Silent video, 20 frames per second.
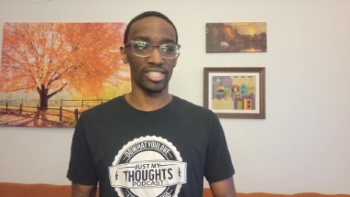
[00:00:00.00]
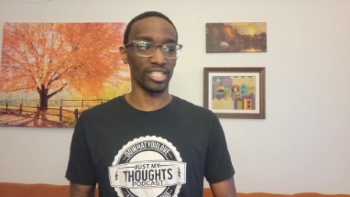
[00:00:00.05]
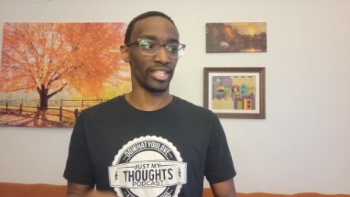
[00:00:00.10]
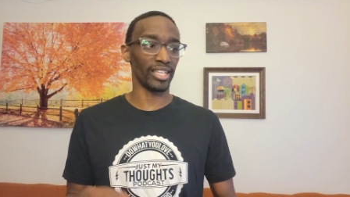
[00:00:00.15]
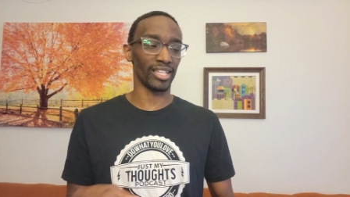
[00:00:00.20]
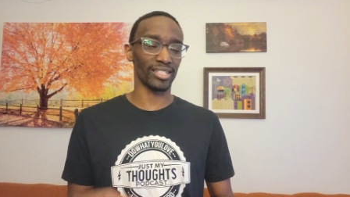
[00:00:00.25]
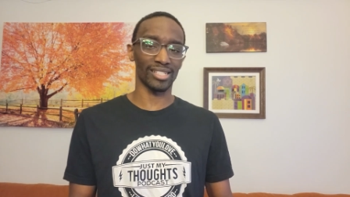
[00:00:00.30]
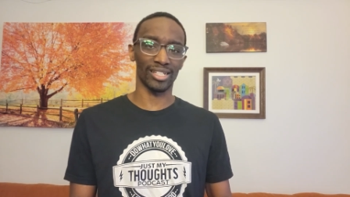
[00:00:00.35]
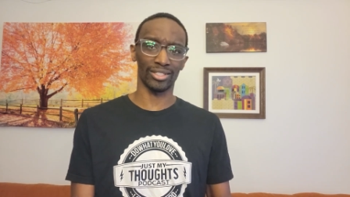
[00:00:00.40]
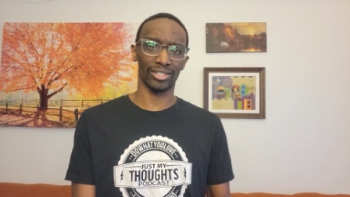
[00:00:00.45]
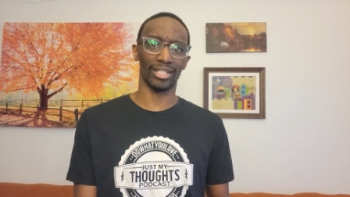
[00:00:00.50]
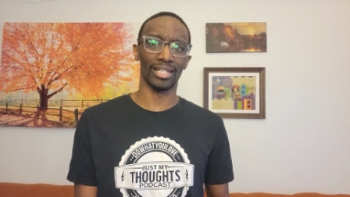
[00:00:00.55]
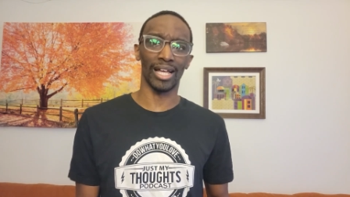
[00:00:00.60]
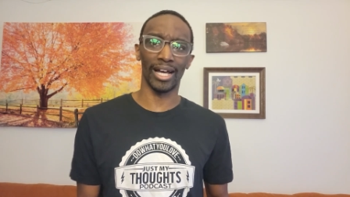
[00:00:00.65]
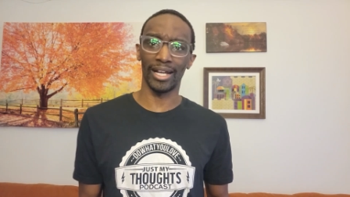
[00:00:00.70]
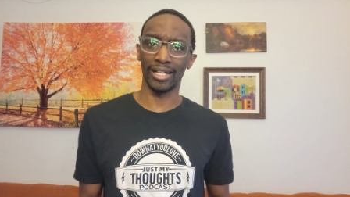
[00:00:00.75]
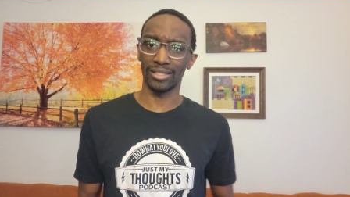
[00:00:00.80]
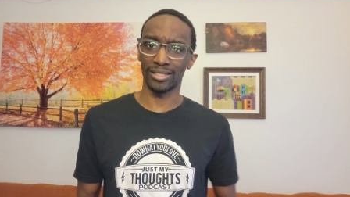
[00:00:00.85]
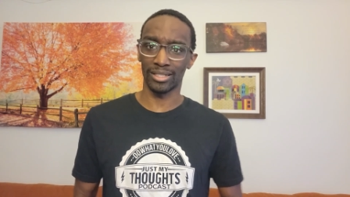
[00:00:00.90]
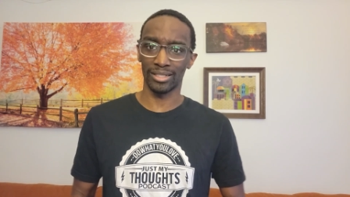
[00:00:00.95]
He kicks out the
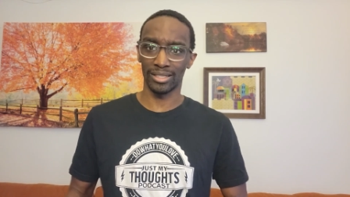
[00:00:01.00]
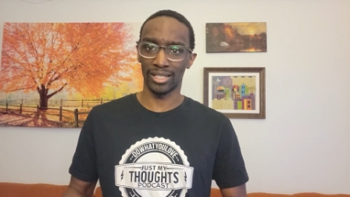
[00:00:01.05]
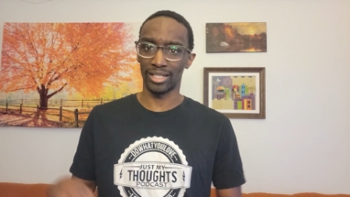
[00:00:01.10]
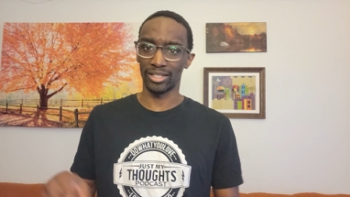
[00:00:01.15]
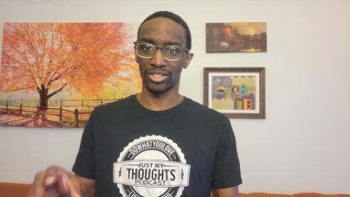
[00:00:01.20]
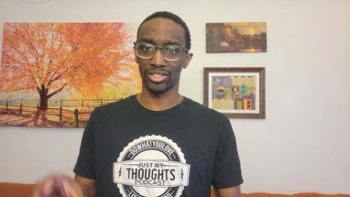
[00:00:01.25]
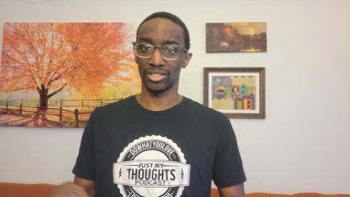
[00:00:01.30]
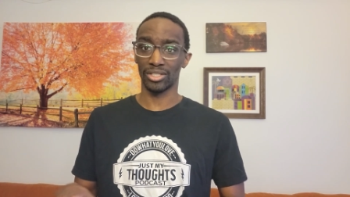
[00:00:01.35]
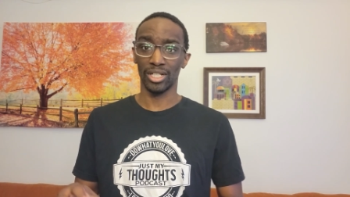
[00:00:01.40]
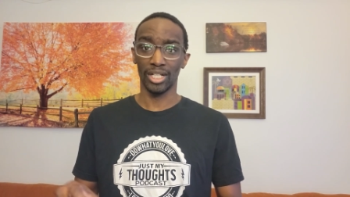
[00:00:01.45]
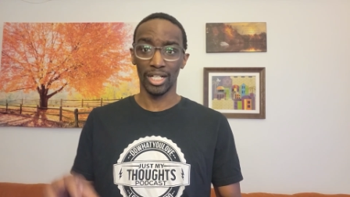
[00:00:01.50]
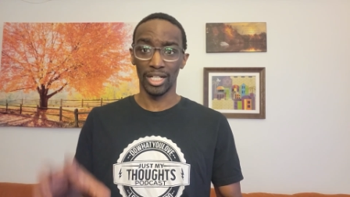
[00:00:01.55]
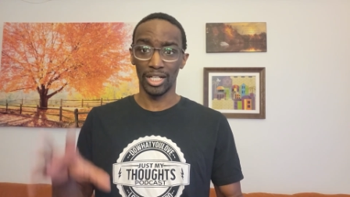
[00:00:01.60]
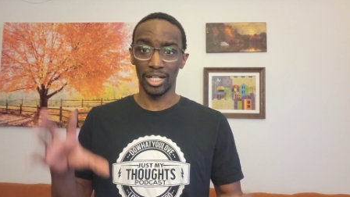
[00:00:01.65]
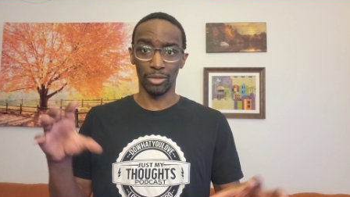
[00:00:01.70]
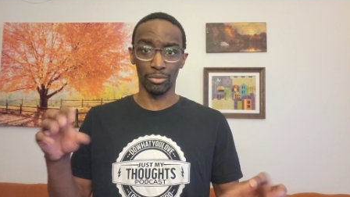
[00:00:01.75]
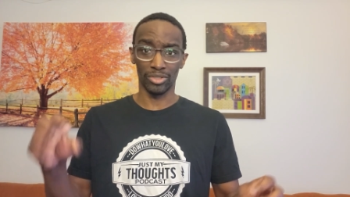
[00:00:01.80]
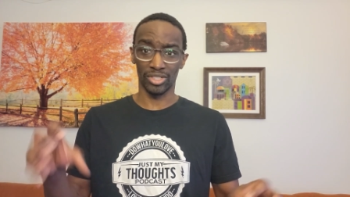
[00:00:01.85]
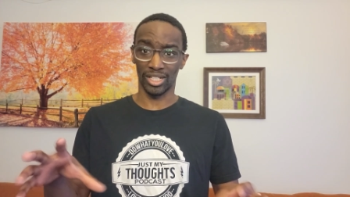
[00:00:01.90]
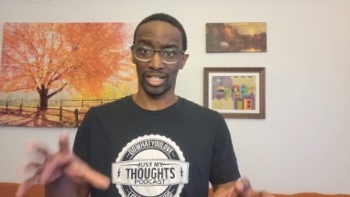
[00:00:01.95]
lights because they just,
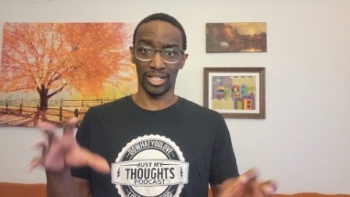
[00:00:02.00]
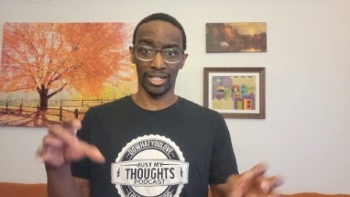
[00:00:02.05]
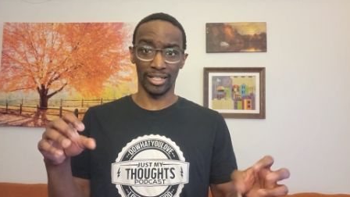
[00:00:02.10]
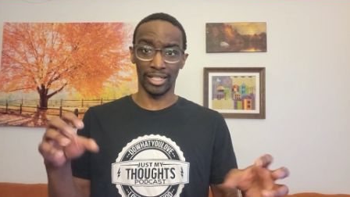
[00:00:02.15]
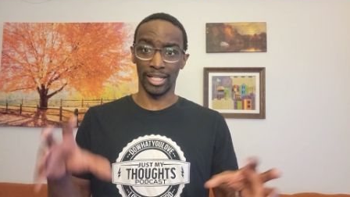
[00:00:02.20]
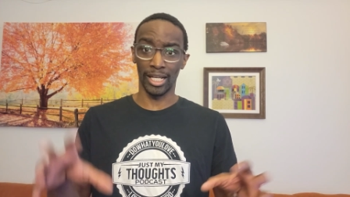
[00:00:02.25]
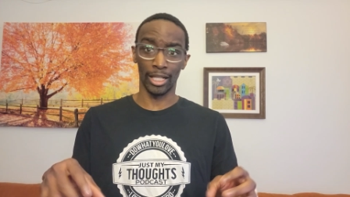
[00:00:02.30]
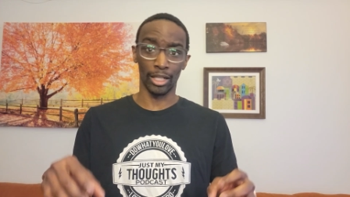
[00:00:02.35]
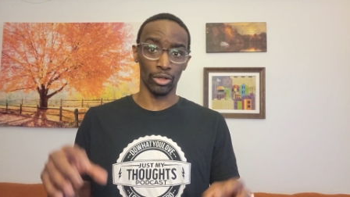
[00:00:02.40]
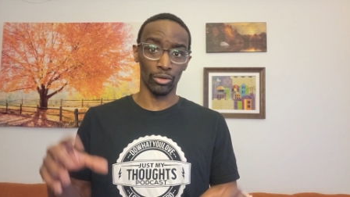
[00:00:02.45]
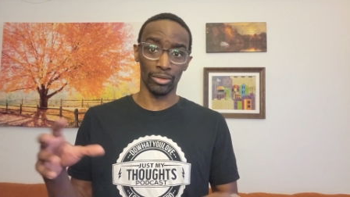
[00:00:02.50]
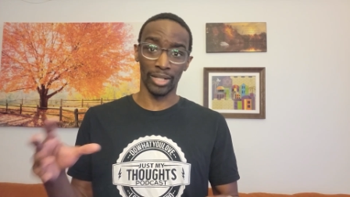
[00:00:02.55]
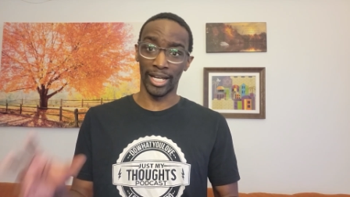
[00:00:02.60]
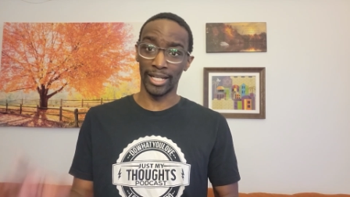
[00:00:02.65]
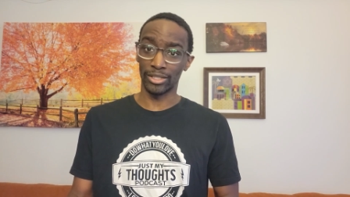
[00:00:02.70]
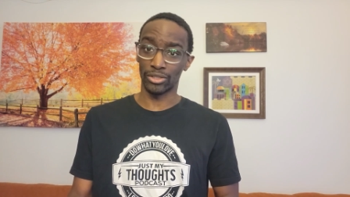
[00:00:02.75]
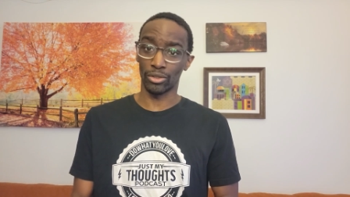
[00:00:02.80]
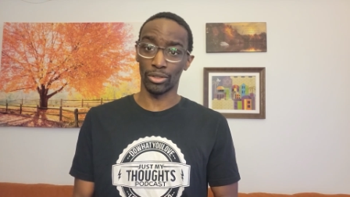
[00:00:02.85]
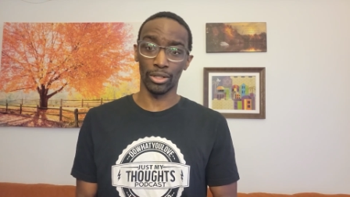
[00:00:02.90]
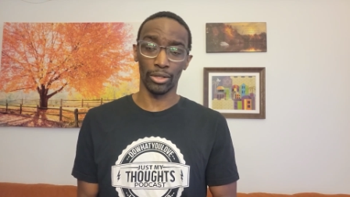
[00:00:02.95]
it was like yellow
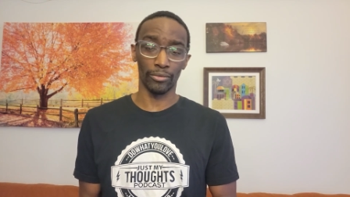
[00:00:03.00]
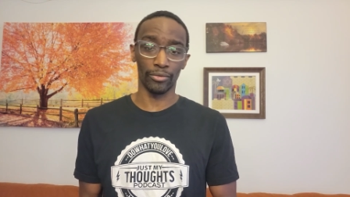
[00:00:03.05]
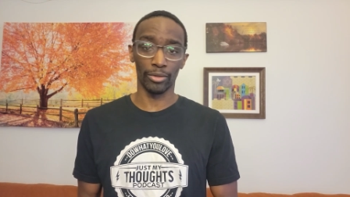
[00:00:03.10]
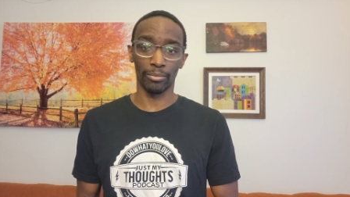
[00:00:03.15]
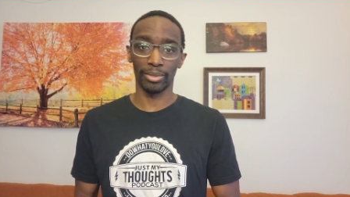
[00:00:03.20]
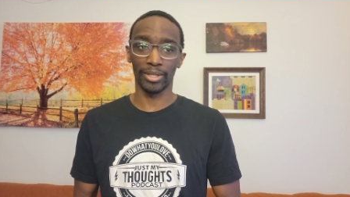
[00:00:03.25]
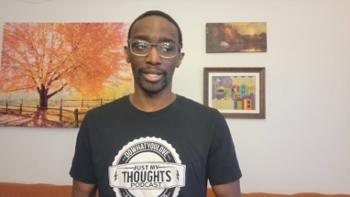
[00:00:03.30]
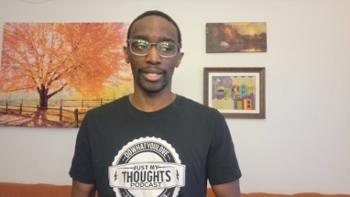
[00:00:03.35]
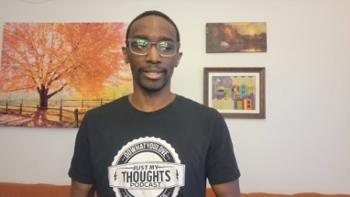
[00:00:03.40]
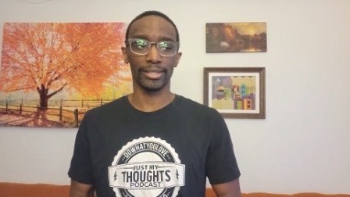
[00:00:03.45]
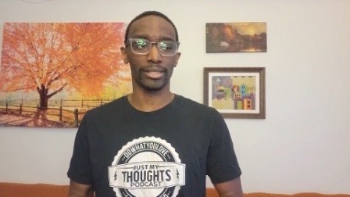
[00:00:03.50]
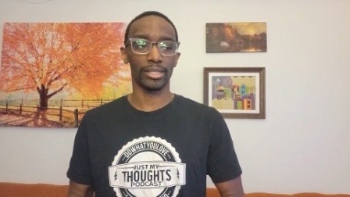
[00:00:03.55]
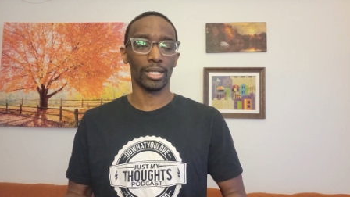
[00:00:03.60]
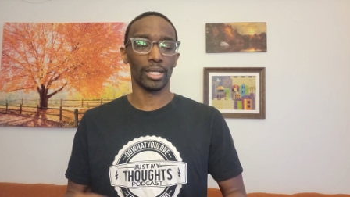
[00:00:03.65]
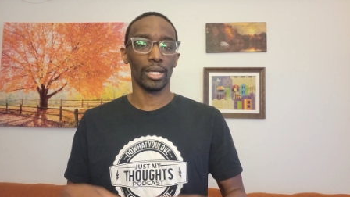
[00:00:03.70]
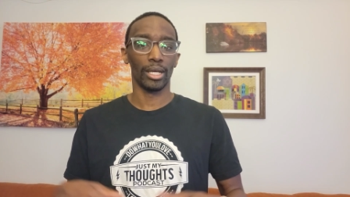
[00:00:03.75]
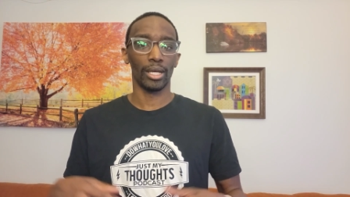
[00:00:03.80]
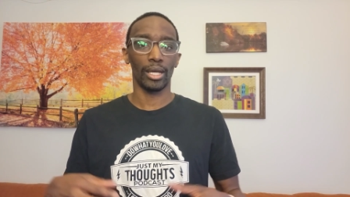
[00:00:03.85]
lights all over the place.